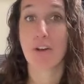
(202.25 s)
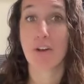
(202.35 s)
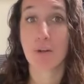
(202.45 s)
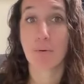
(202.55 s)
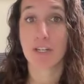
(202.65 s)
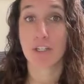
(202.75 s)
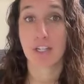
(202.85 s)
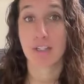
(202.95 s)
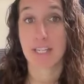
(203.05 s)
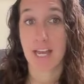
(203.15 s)
all I want to
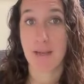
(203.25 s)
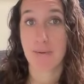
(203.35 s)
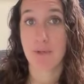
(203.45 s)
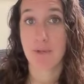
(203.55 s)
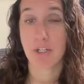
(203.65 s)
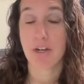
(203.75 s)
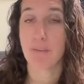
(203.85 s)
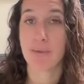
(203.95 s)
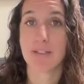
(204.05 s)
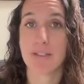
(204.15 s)
share today about Mission
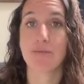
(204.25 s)
Commons.